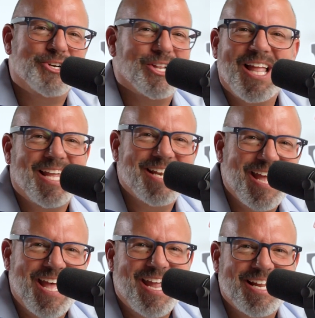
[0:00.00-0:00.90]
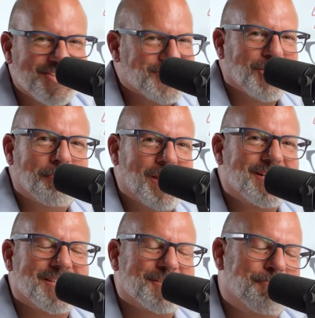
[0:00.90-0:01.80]
It's your lucky day. Nichelle
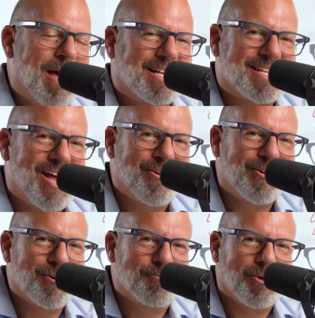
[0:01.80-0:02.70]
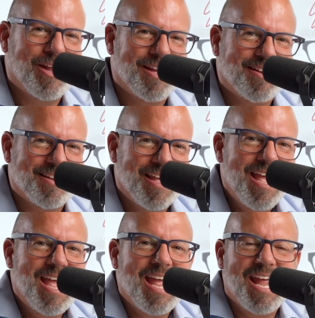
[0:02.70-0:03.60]
Pace is back to How We Grow a Brand.
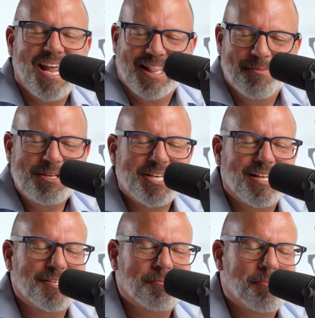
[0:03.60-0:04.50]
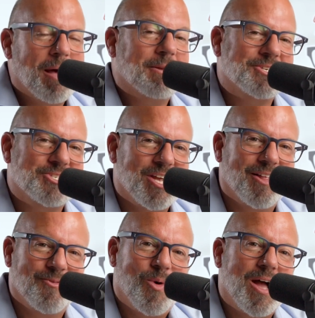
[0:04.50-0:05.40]
And let me tell you a little bit about
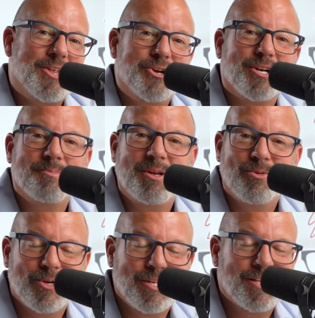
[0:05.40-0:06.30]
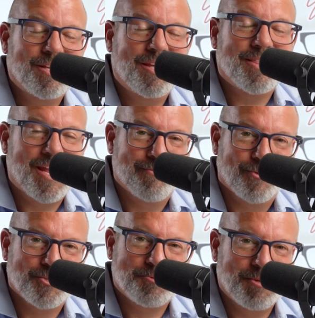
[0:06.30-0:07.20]
Nichelle and why you're going to be really
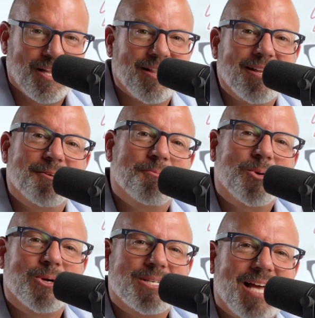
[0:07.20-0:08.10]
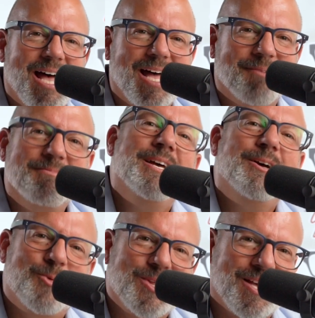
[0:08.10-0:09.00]
thankful to spend a little more time
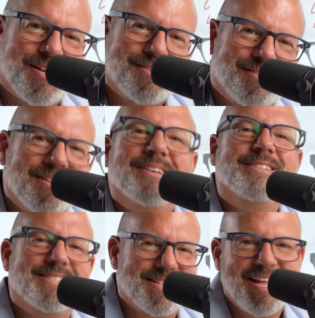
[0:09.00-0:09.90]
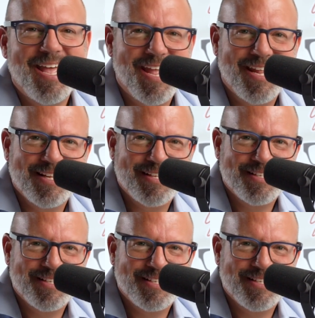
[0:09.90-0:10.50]
with us today.